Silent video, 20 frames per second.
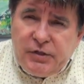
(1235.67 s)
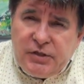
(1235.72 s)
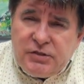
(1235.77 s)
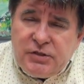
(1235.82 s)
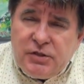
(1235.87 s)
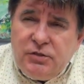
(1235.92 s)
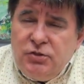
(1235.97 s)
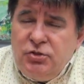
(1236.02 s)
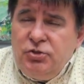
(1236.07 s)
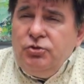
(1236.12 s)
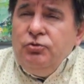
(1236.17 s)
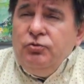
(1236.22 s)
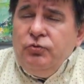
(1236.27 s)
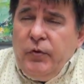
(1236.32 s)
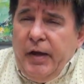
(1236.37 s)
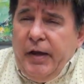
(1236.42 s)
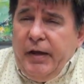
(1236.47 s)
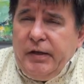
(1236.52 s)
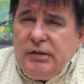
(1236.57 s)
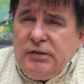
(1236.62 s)
this in two
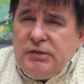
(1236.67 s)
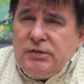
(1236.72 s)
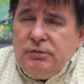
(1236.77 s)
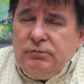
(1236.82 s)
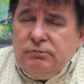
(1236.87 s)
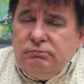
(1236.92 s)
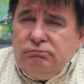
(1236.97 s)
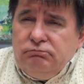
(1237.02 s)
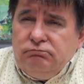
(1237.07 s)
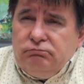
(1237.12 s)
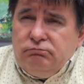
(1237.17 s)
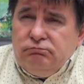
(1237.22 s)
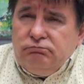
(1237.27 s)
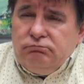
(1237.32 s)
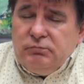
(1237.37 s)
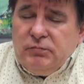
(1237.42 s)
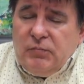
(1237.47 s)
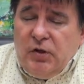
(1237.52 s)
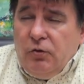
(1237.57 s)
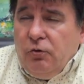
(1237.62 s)
ways,
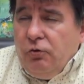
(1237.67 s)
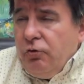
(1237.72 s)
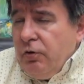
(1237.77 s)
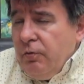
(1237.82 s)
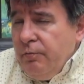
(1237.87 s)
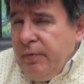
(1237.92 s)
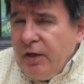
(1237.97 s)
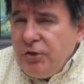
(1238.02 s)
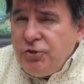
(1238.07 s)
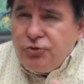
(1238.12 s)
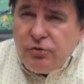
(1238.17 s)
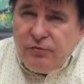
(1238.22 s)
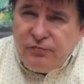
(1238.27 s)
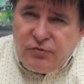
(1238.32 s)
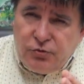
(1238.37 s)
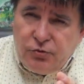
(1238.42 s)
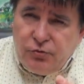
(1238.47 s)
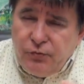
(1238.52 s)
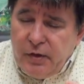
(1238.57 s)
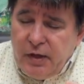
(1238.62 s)
or a mixture
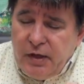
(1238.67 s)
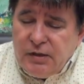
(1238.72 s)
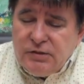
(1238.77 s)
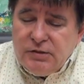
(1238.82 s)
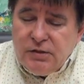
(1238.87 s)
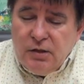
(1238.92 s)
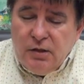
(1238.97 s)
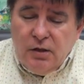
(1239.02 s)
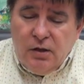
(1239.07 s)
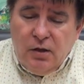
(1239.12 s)
of two ways.